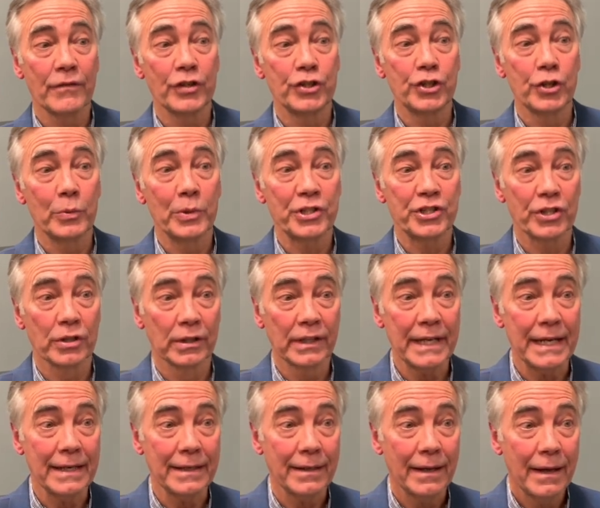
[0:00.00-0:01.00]
of the Jewish
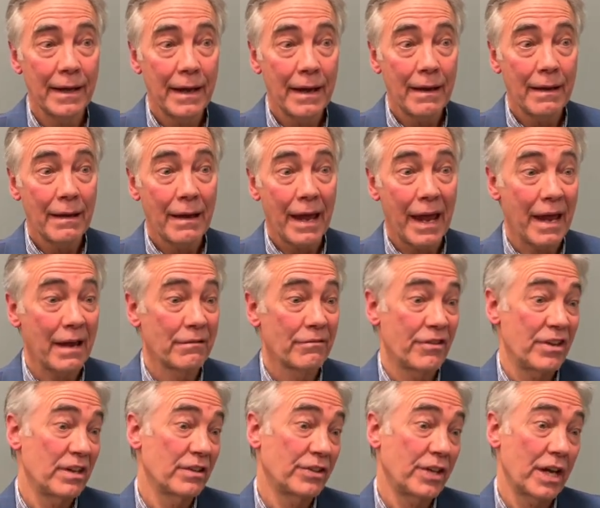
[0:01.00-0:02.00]
elite and
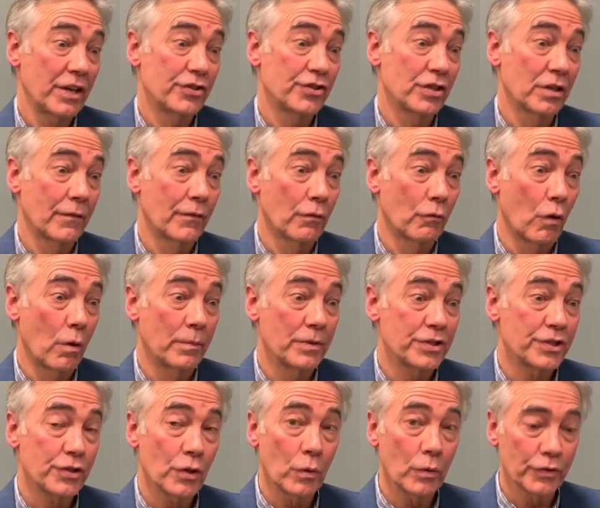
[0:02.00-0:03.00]
the intention of the Roman
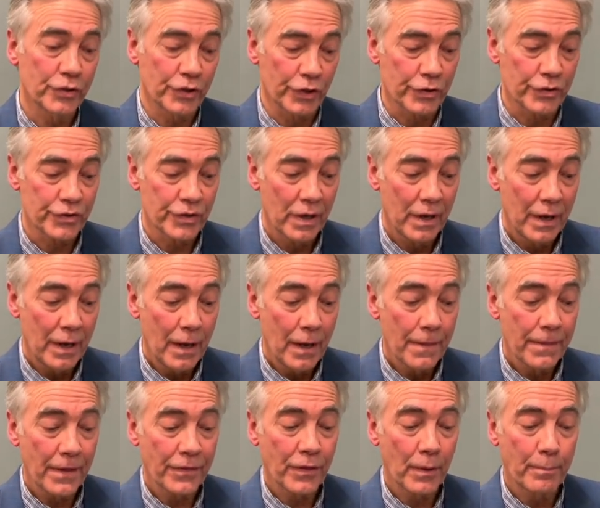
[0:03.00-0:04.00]
soldiers
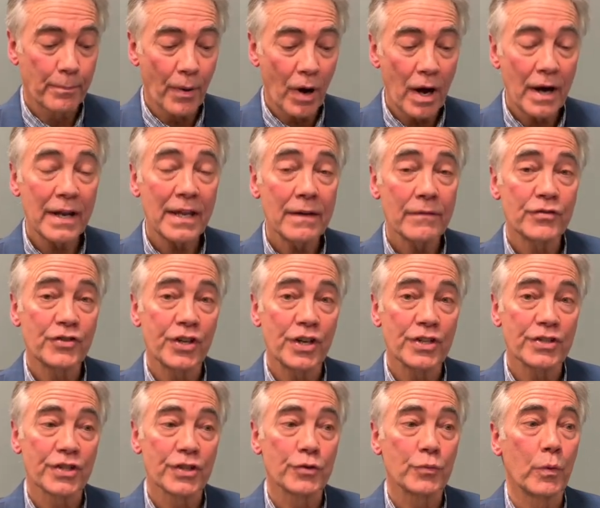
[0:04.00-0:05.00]
that the body of
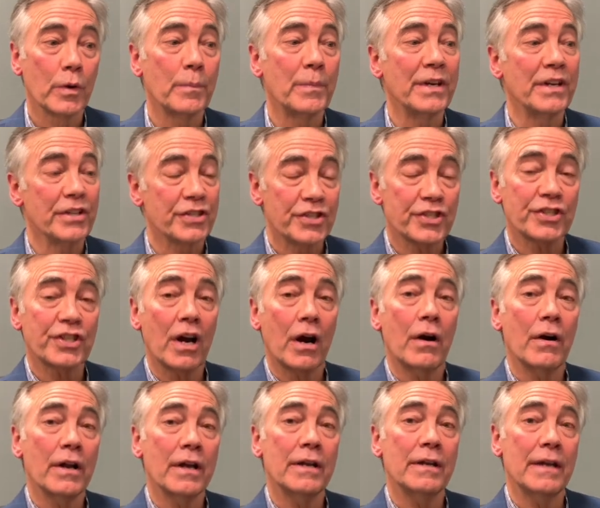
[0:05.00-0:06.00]
Jesus would be
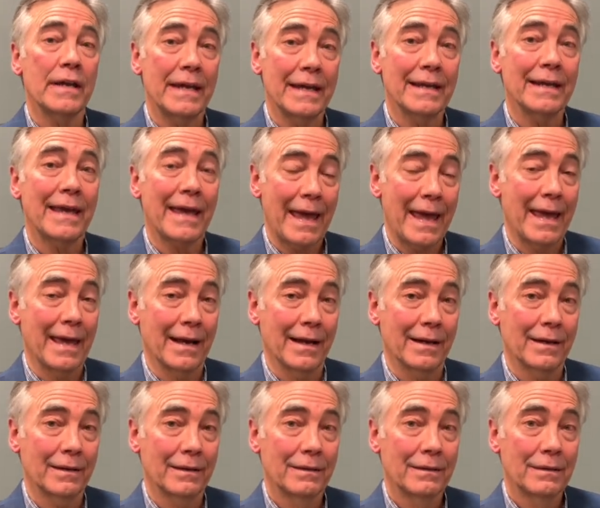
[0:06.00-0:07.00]
discarded in
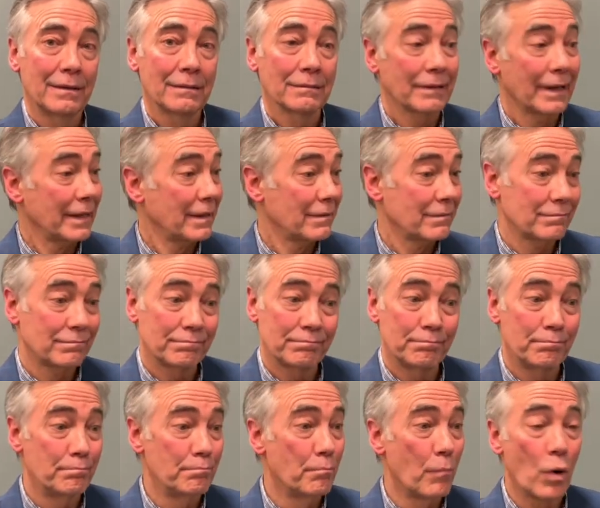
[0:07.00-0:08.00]
Gehenna, like
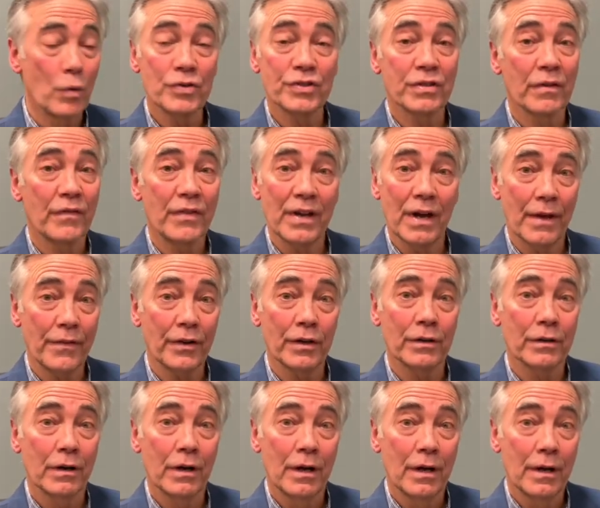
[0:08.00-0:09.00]
most of the
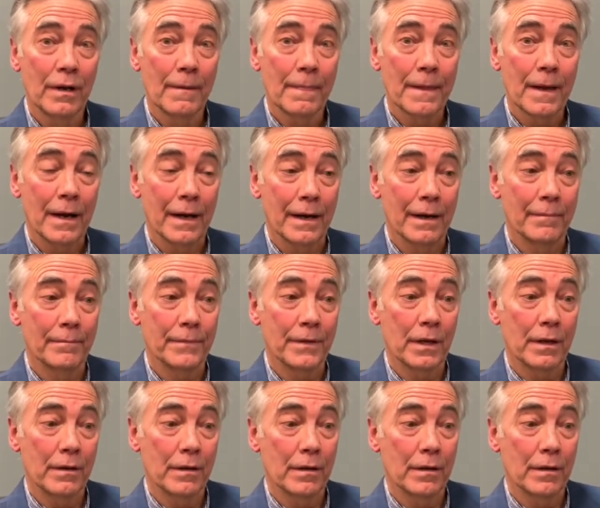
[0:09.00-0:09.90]
other um,